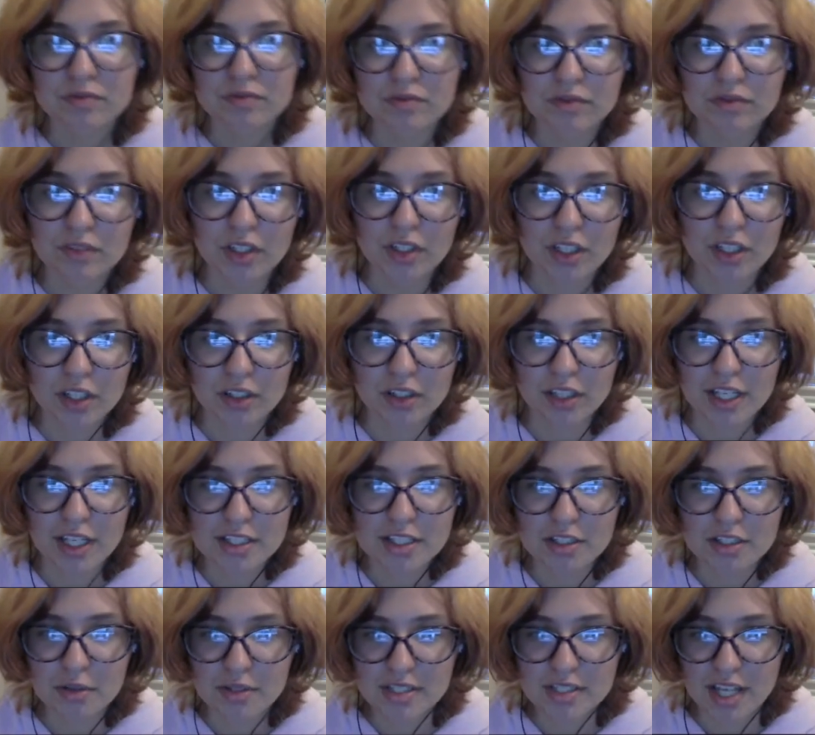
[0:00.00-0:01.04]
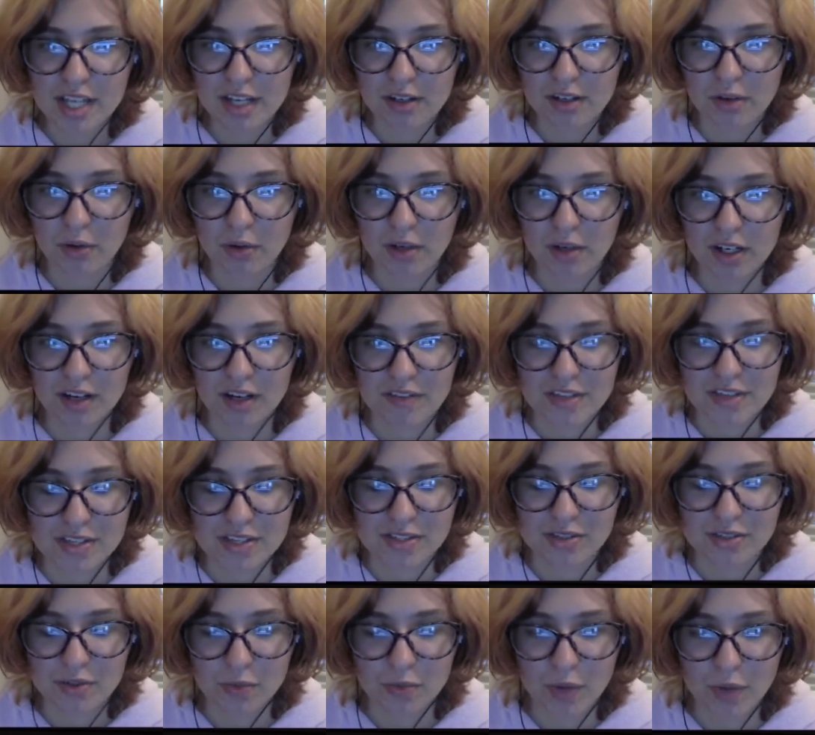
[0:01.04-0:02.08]
You're led to a dank corner of
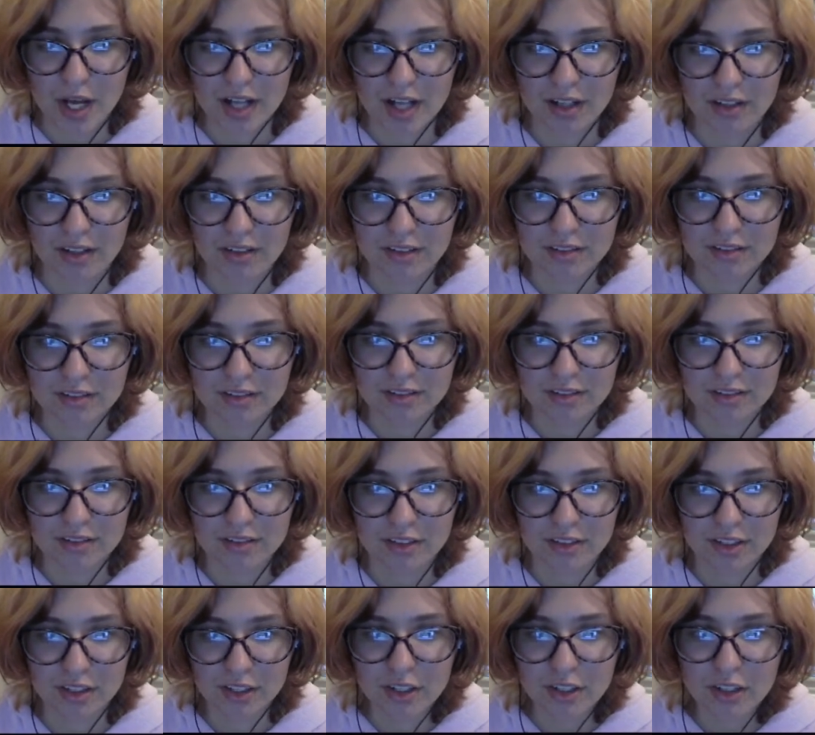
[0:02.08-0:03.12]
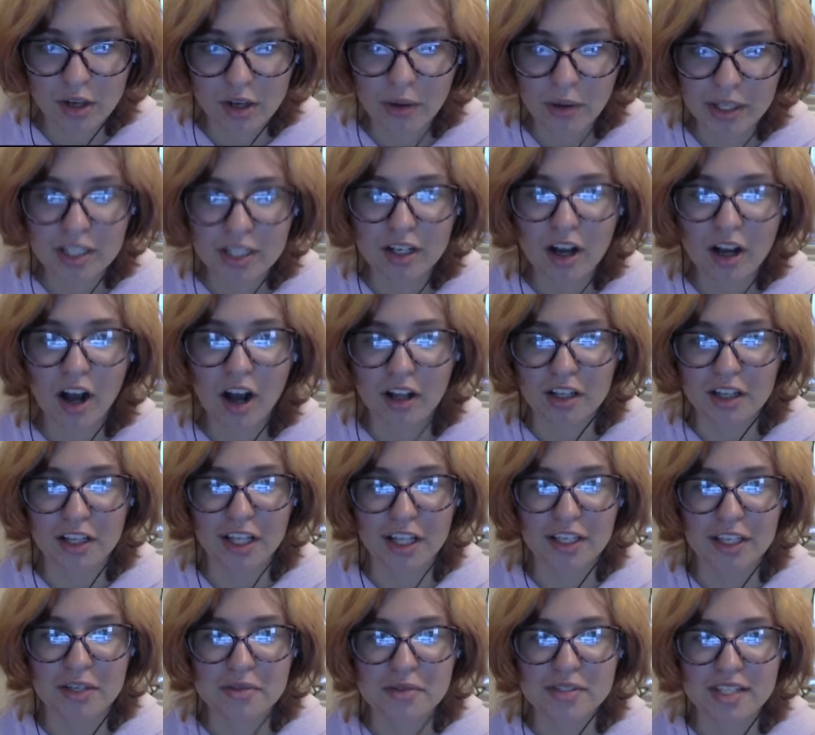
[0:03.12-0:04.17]
this, well, you're going to call it
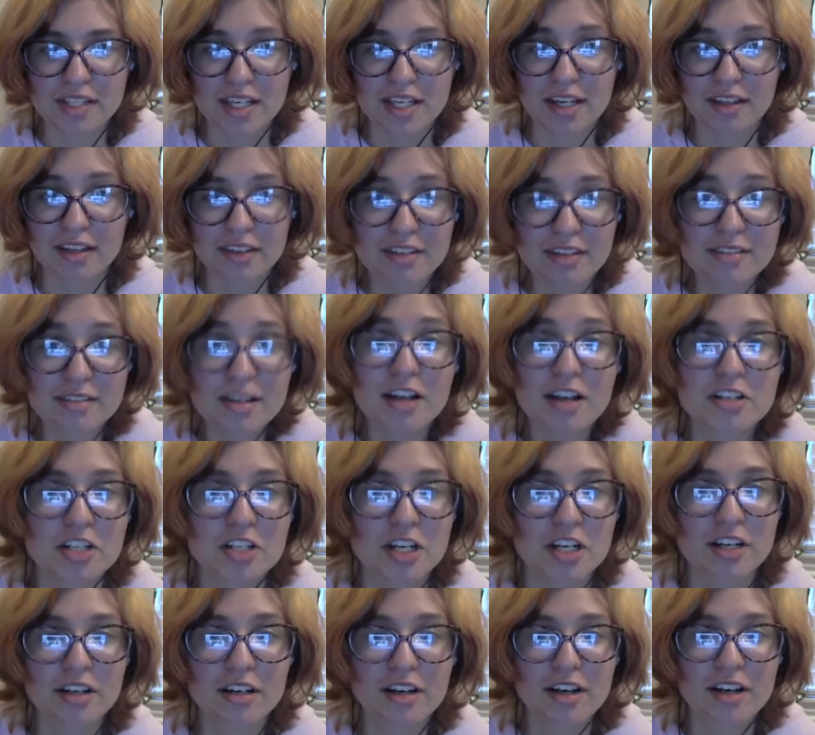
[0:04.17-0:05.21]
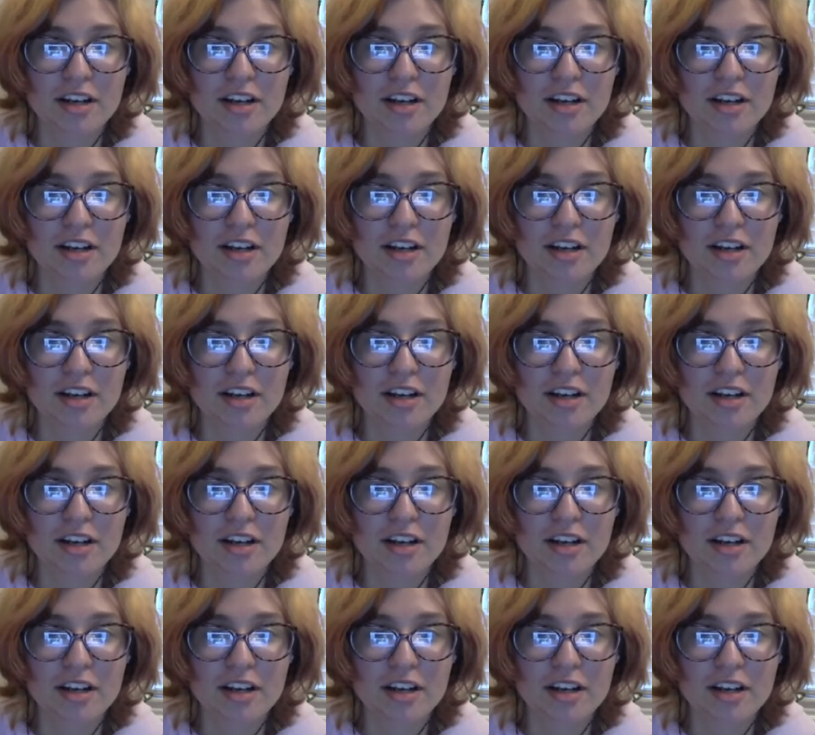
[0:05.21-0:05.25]
like you see it, this dungeon.